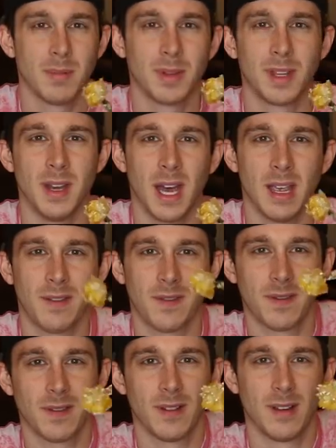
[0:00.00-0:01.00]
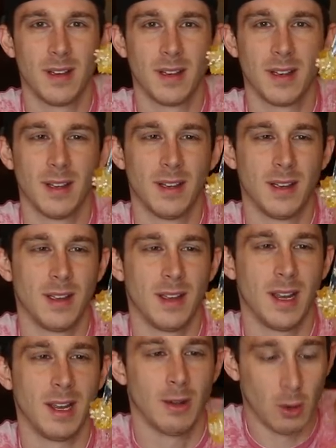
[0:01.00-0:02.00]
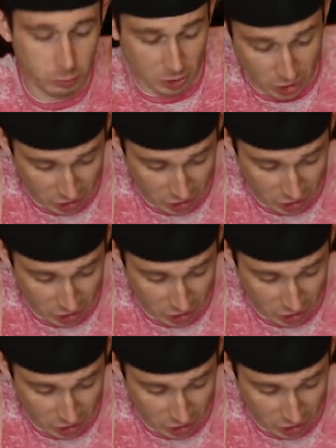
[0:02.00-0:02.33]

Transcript: but the knife, oh